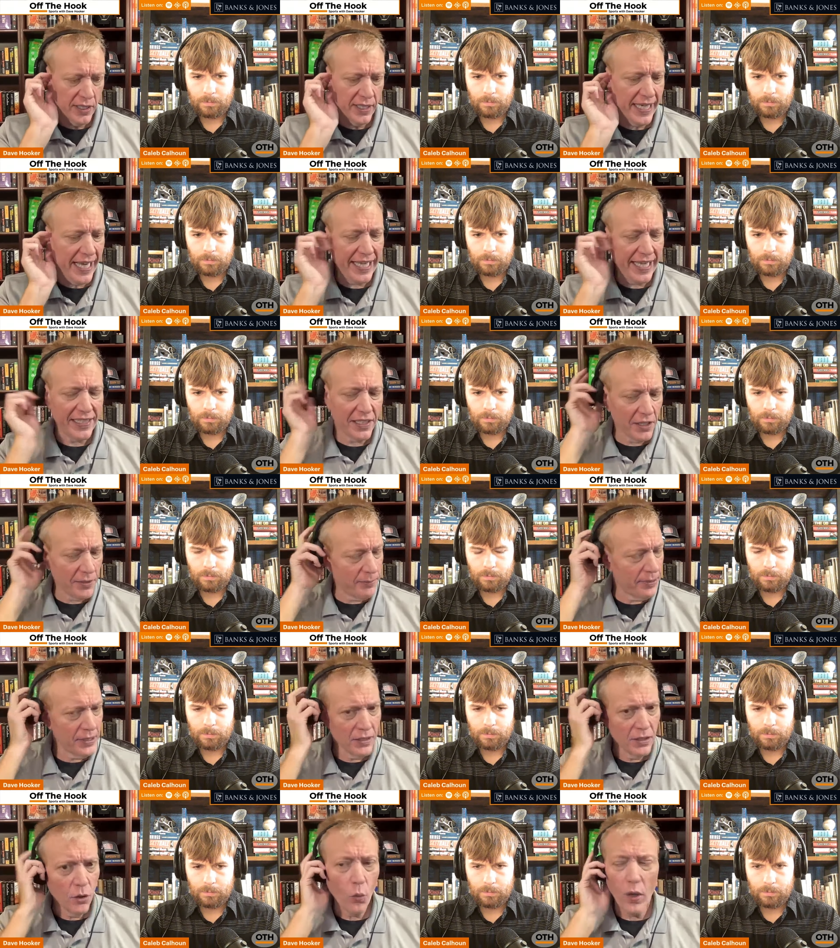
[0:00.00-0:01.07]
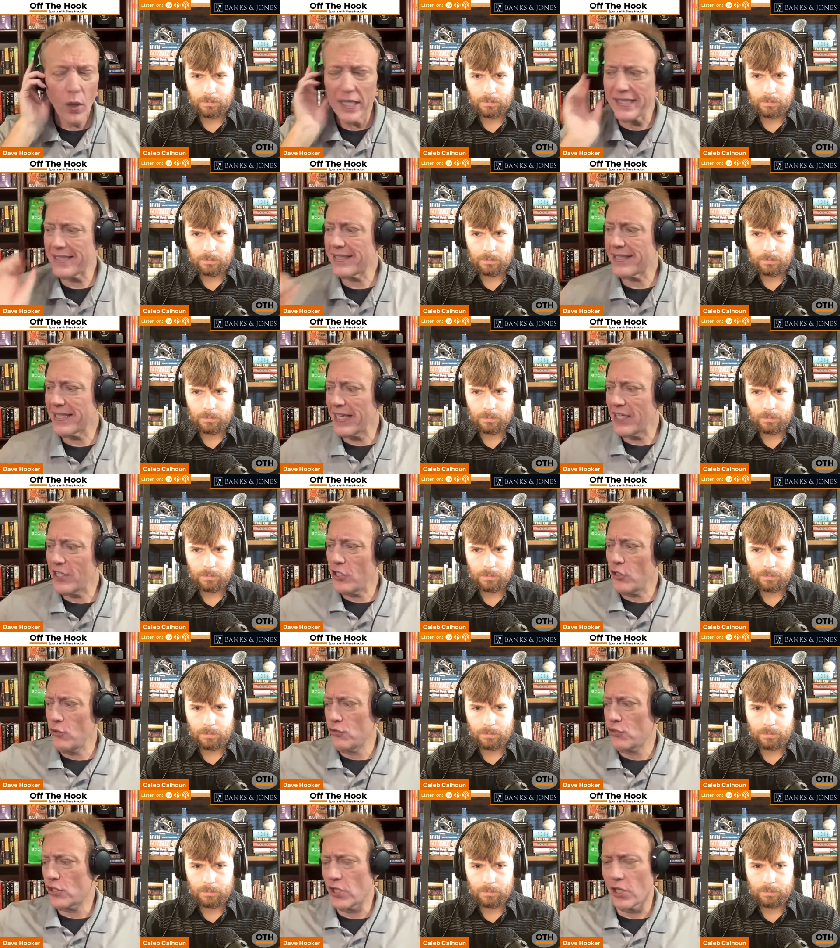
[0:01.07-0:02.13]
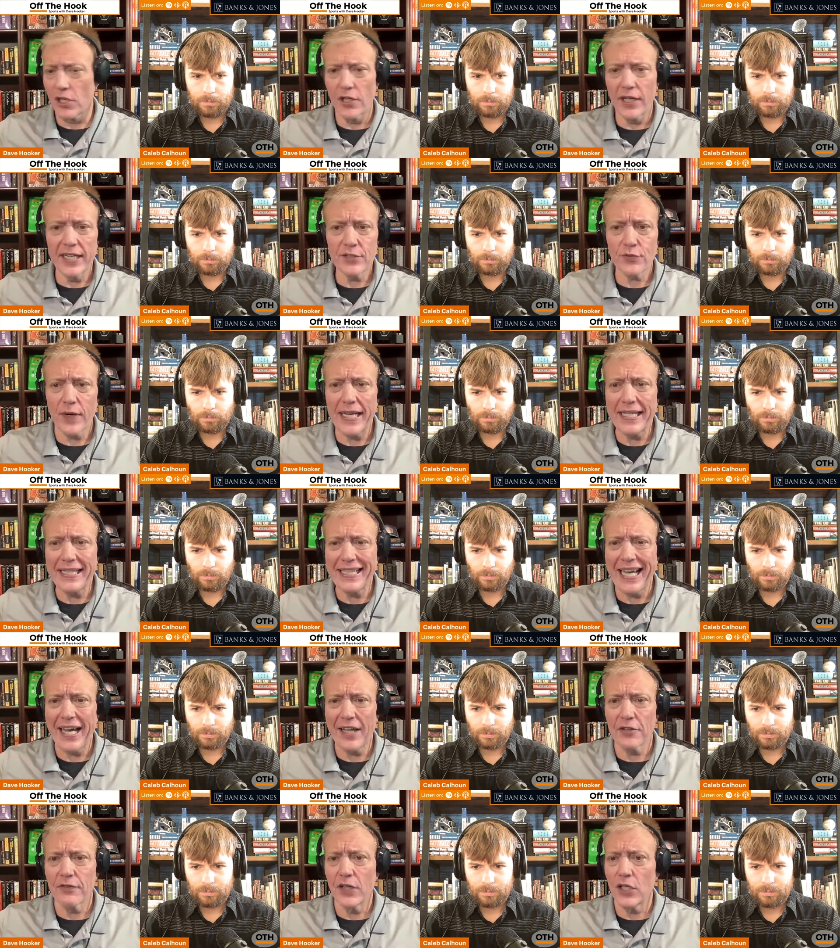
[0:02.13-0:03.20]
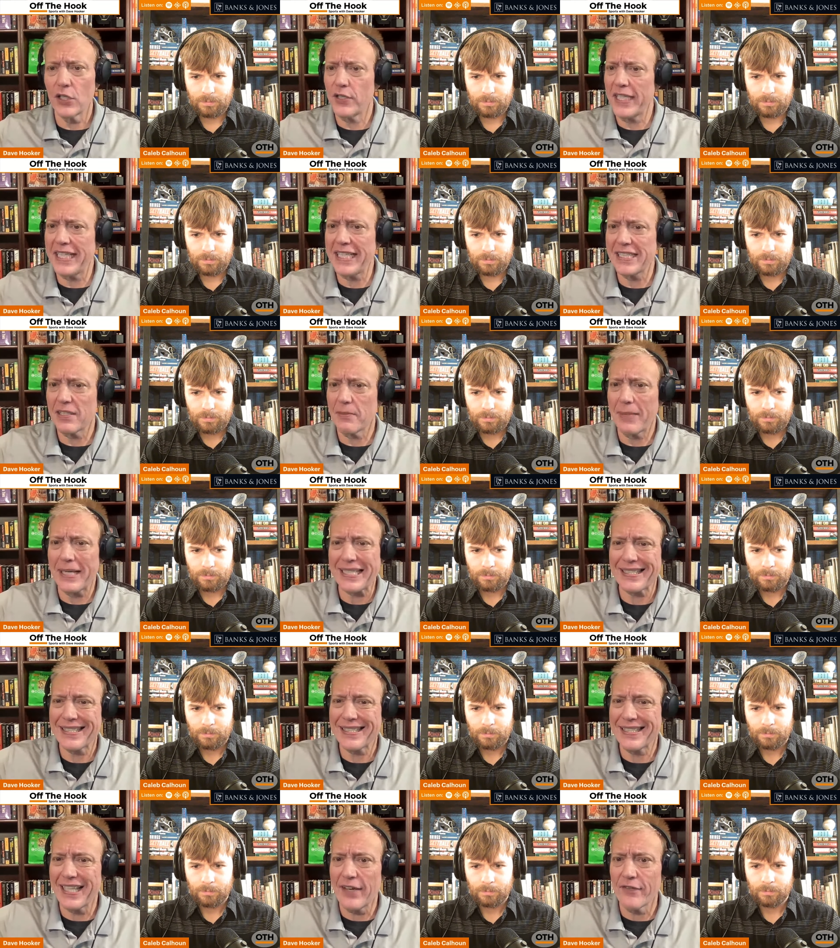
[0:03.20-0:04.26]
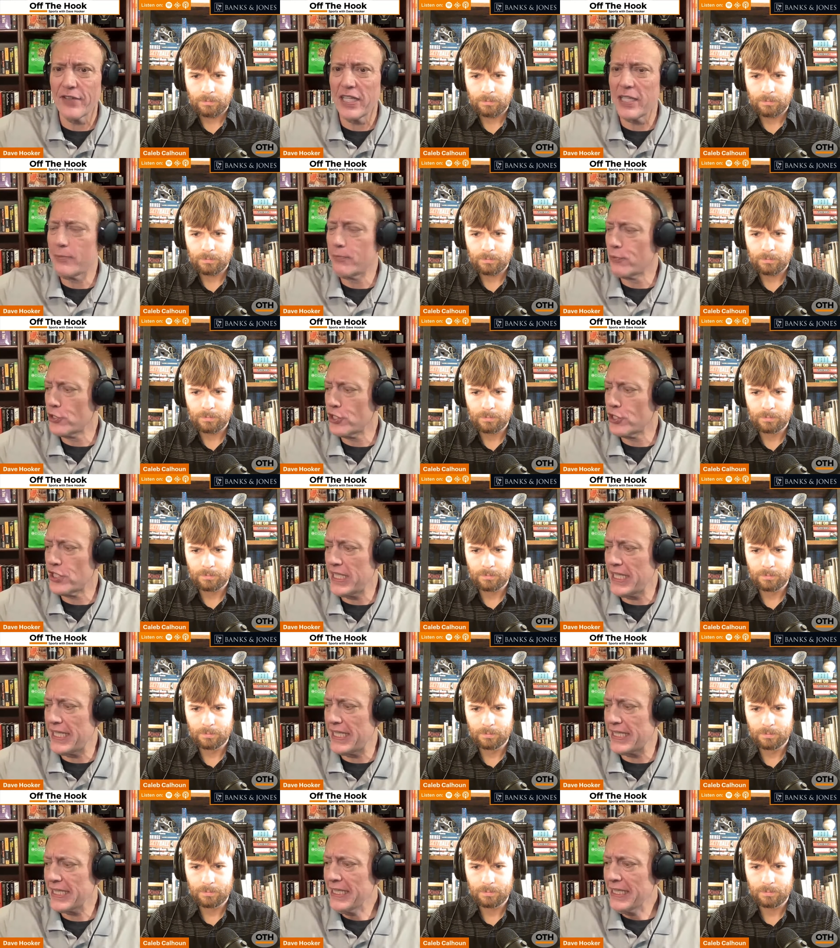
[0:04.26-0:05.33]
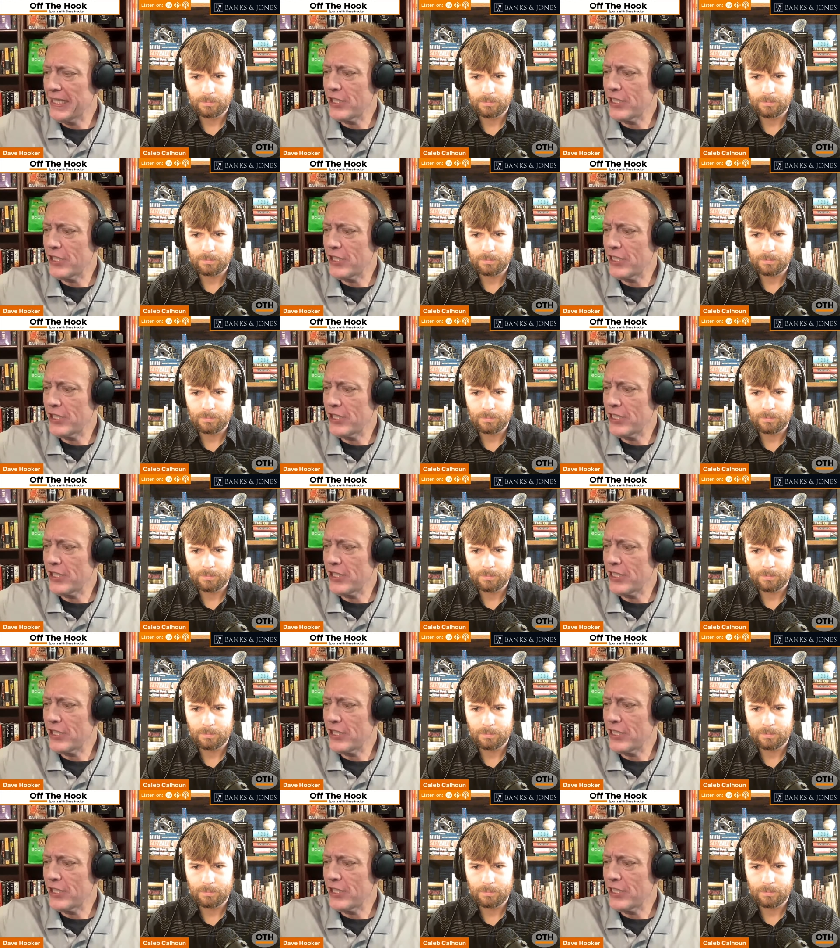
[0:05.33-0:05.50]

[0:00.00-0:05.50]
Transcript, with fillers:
Speaker 1: Caleb, what say you, sir? As right now, the voting is about 70%